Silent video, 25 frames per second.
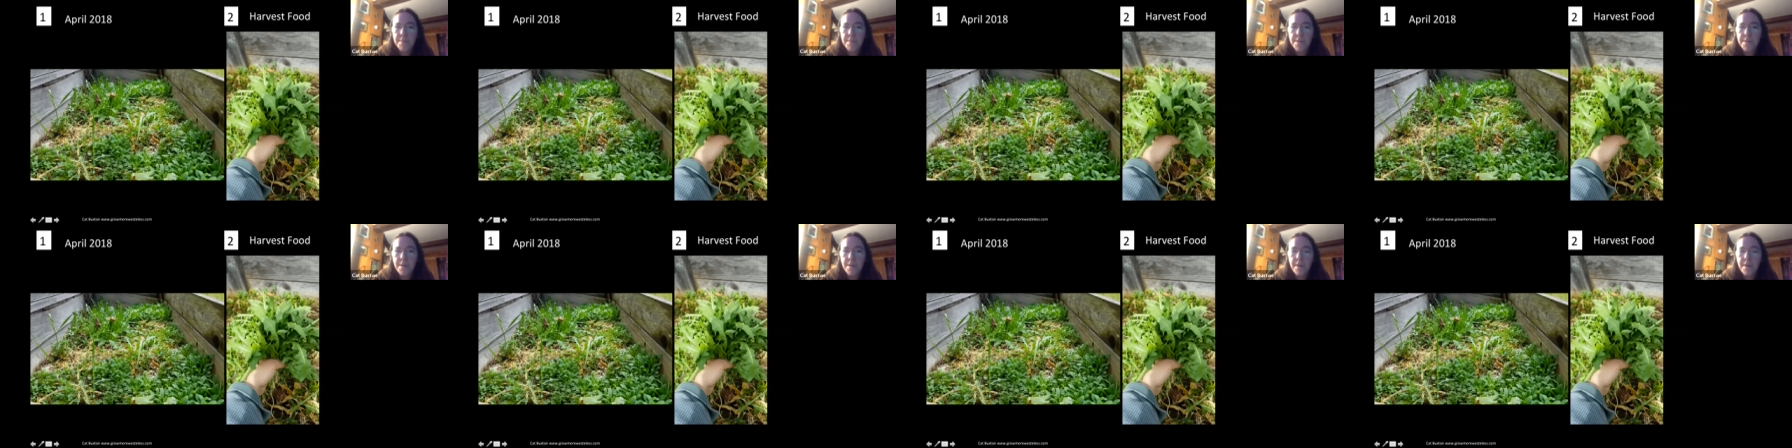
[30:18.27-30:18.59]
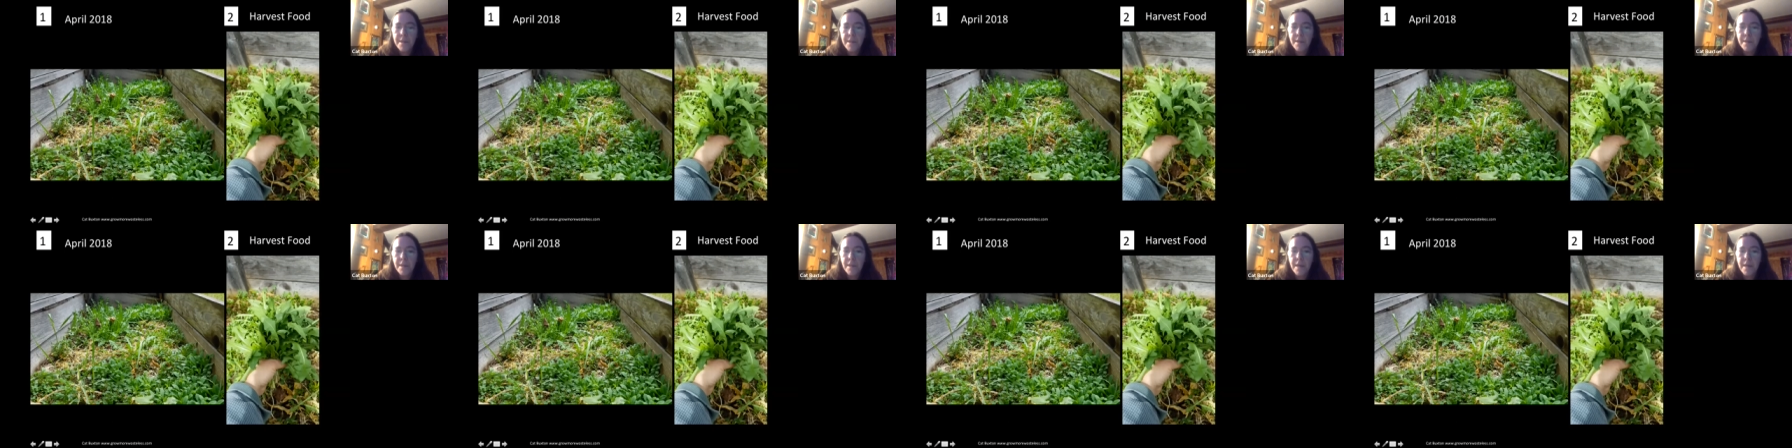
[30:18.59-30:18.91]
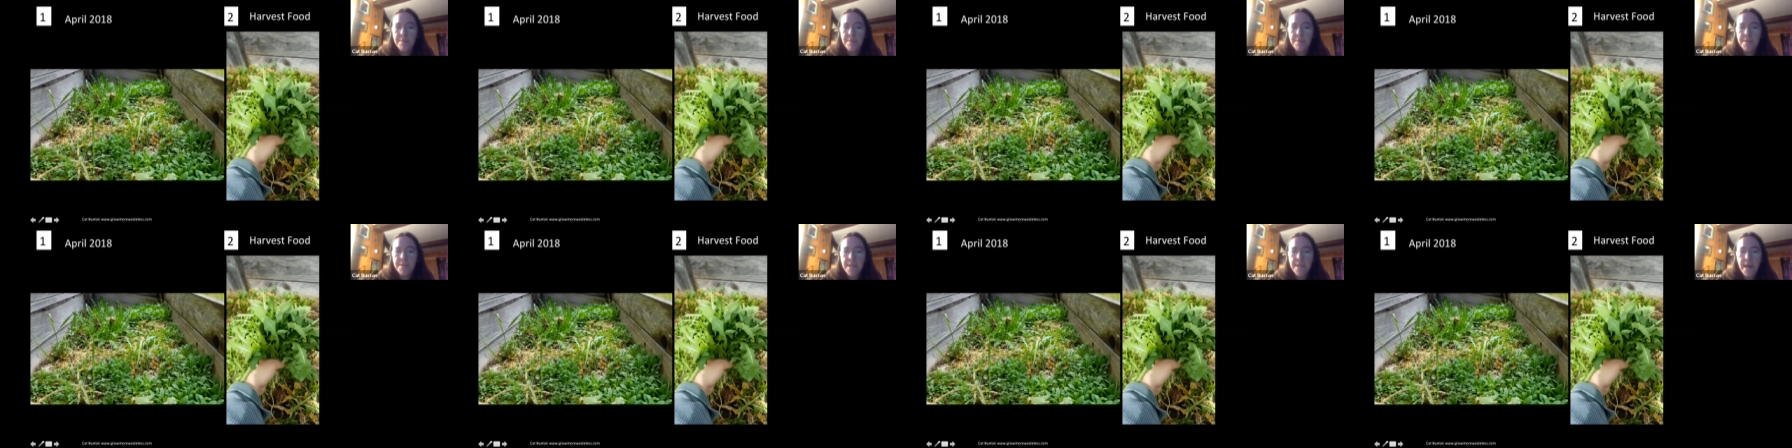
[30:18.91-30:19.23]
So on the
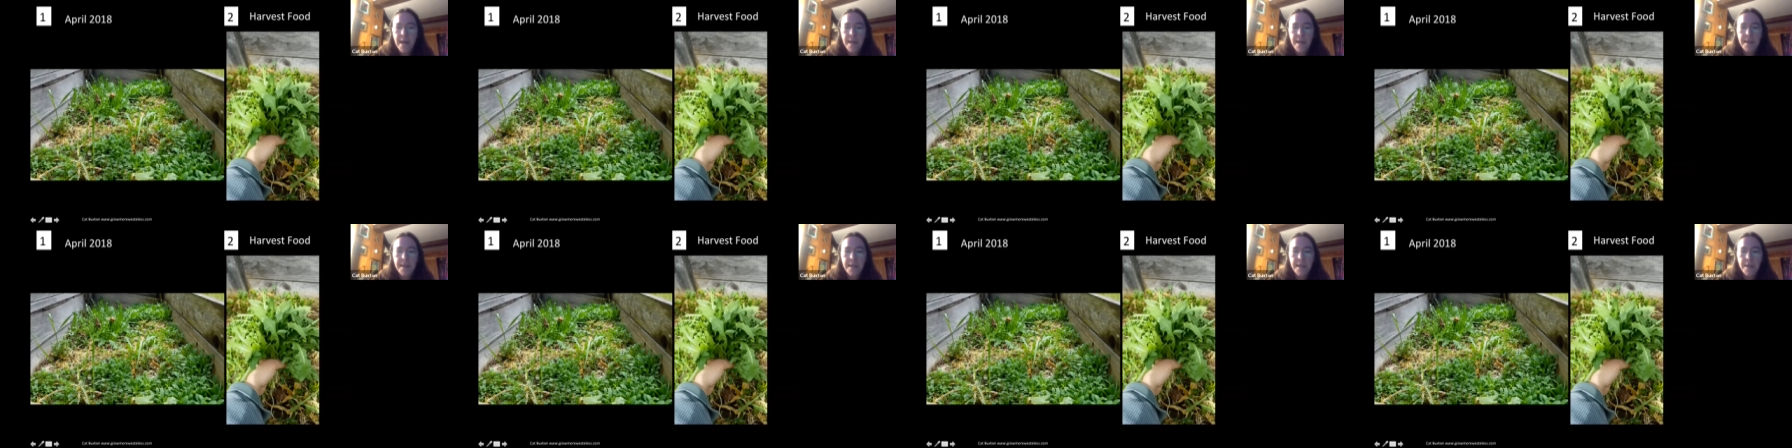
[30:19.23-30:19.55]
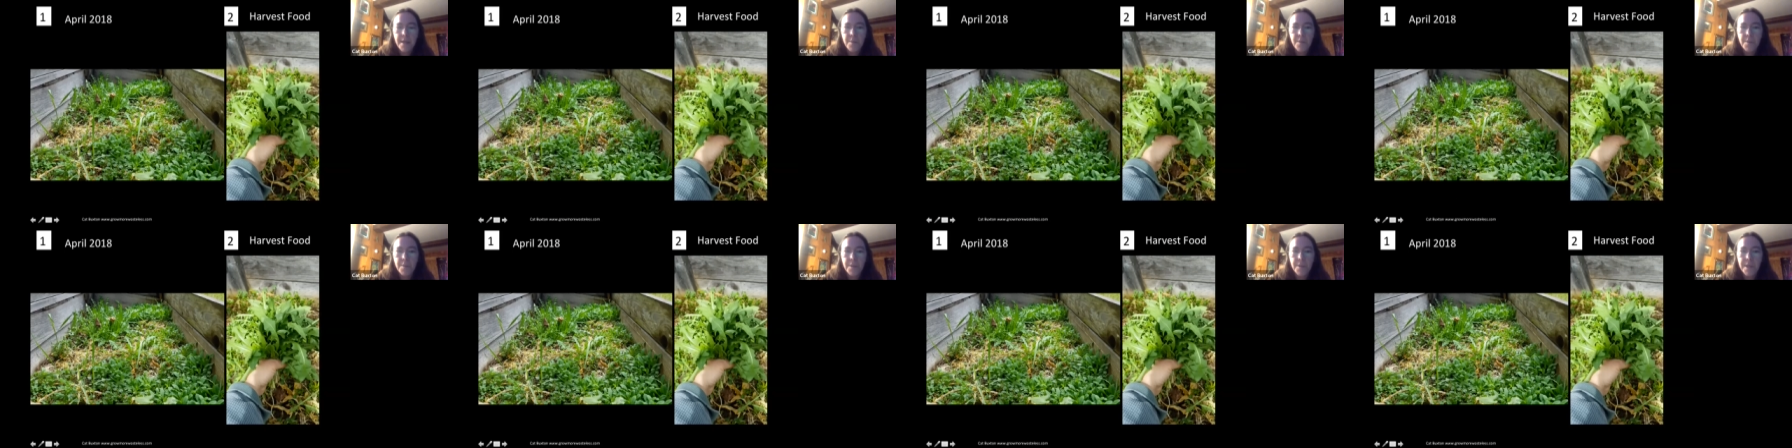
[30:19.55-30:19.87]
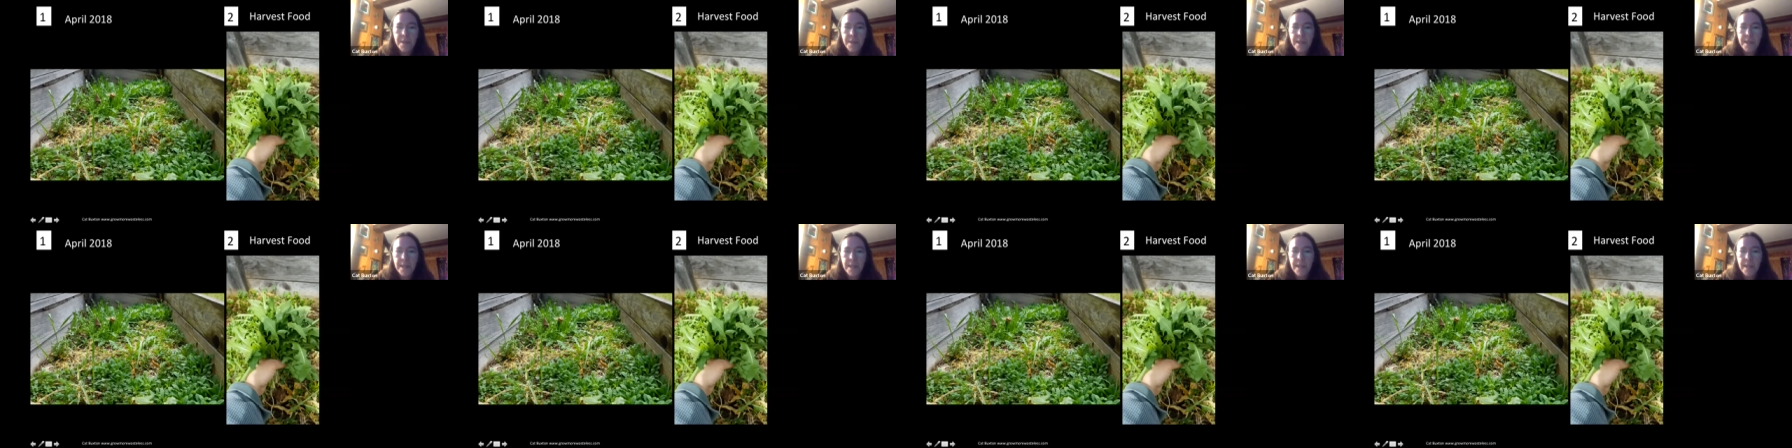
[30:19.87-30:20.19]
left side here, we're
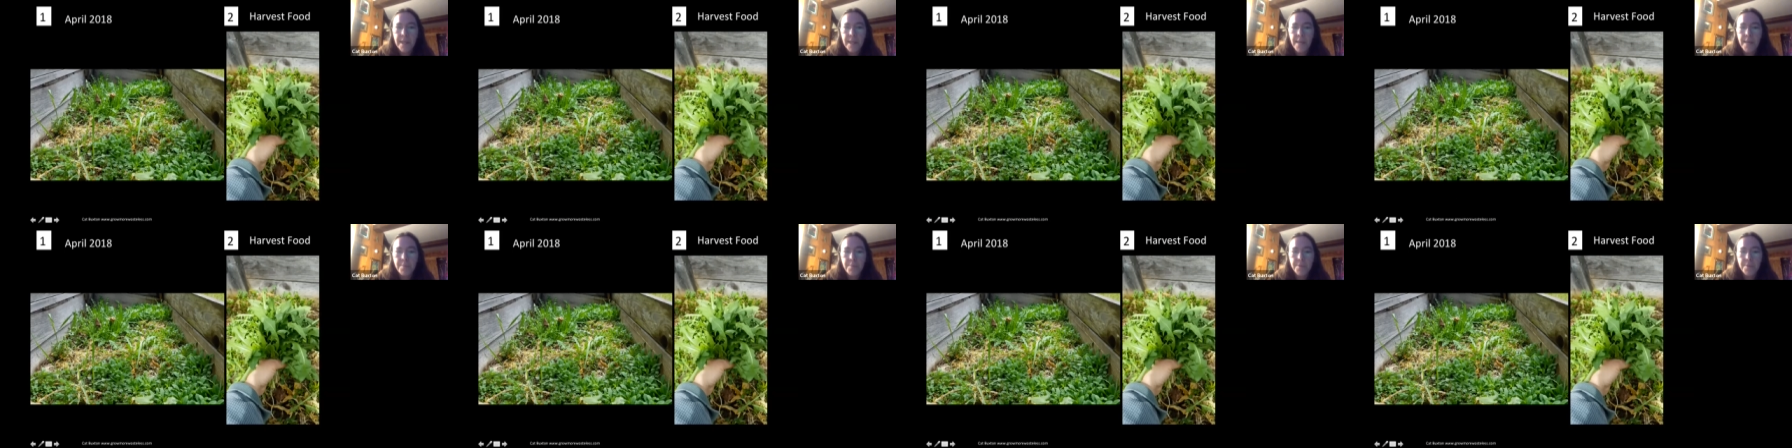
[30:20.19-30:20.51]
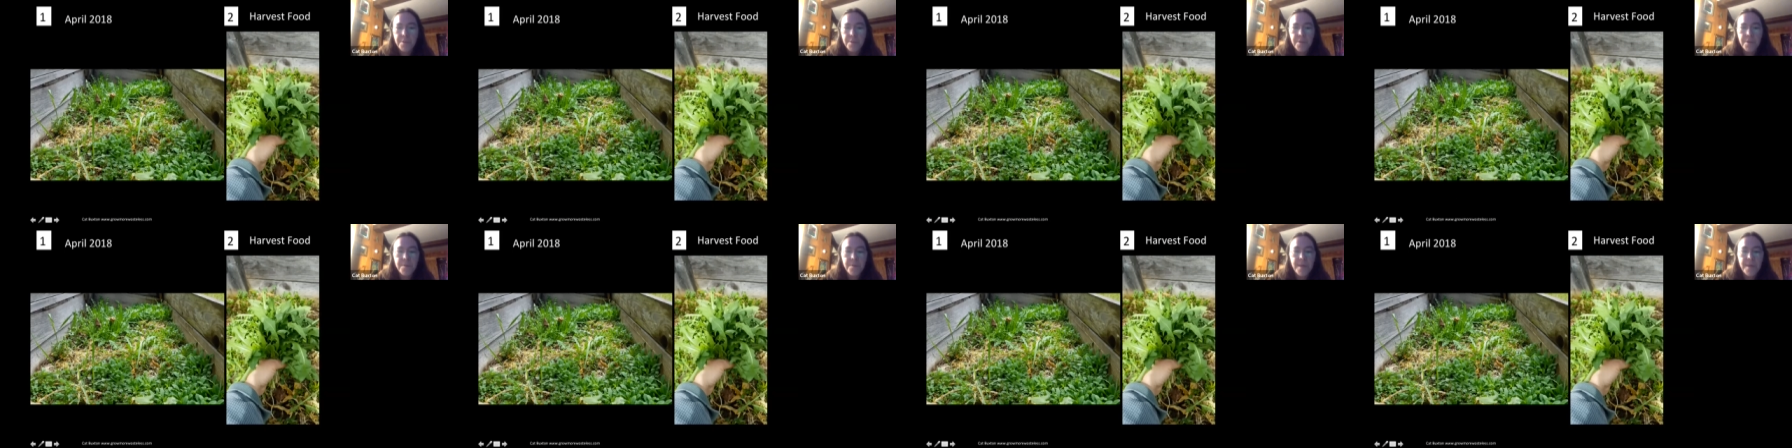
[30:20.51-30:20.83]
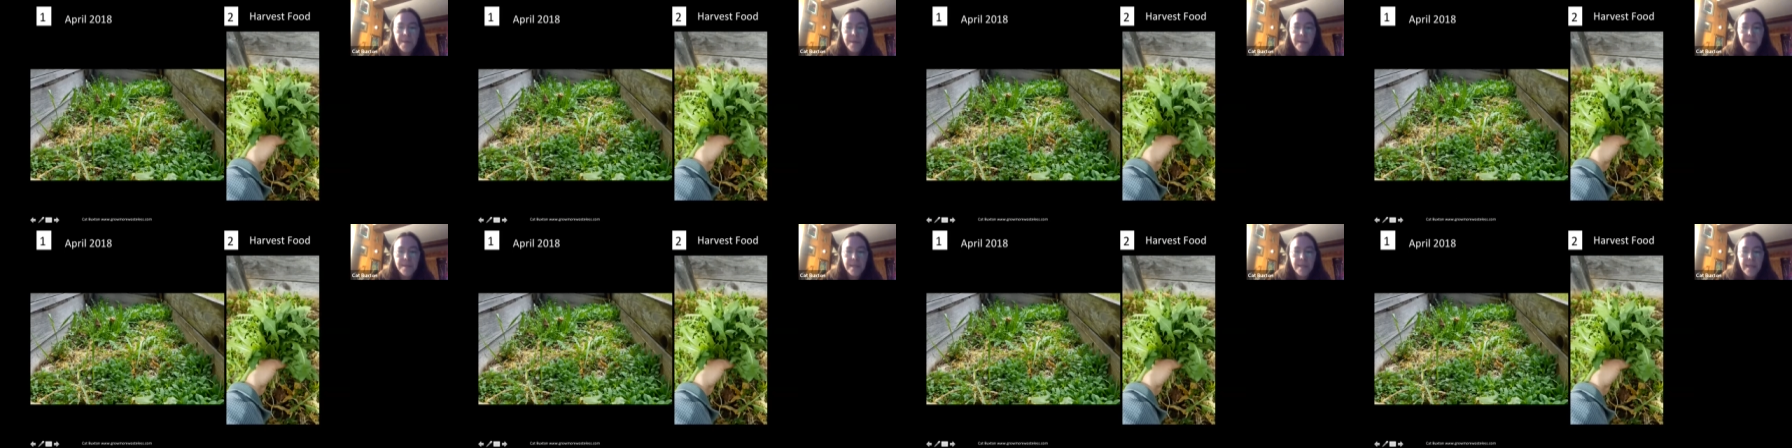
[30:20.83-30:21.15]
looking at April
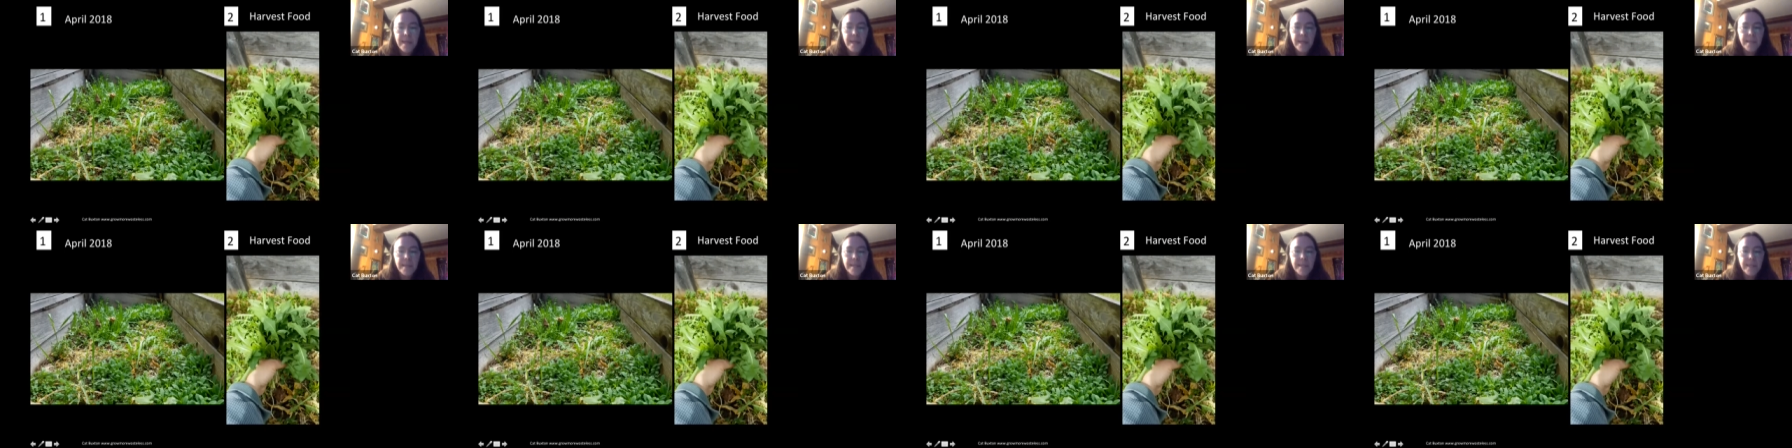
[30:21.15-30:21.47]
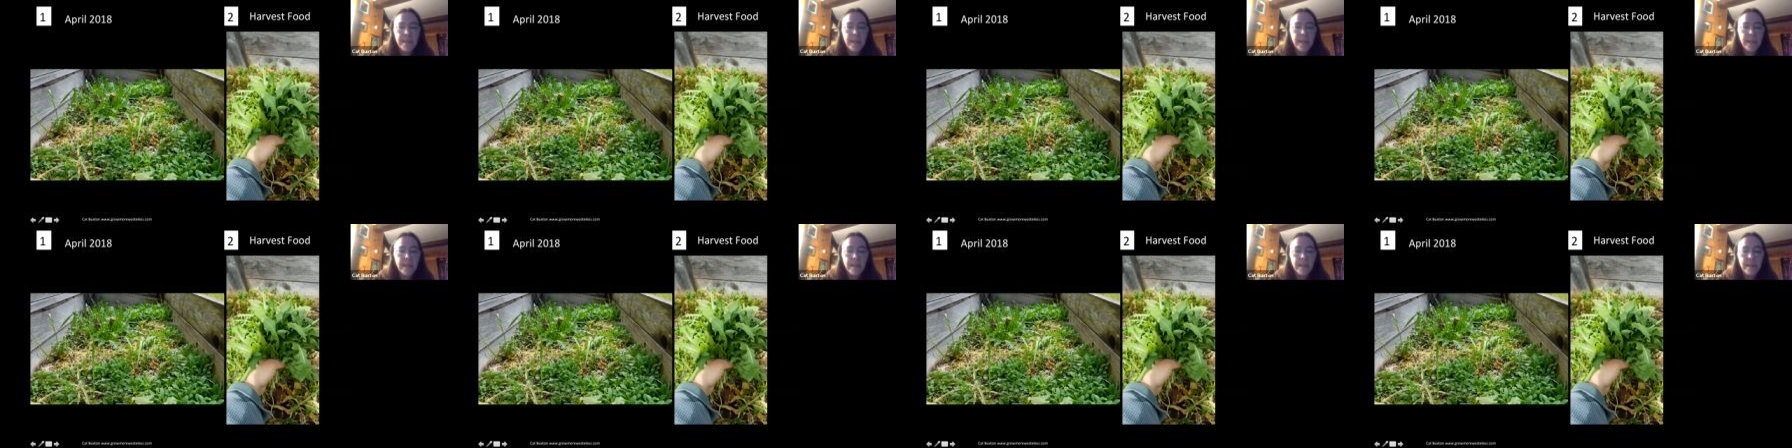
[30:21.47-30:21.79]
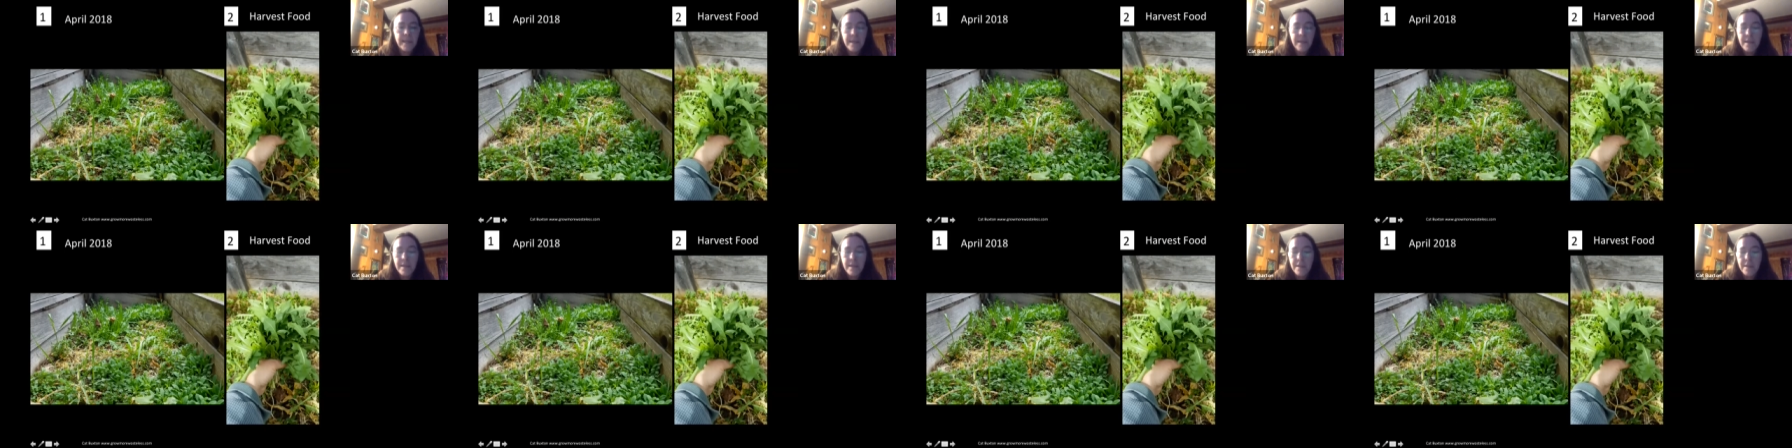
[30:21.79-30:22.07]
2018.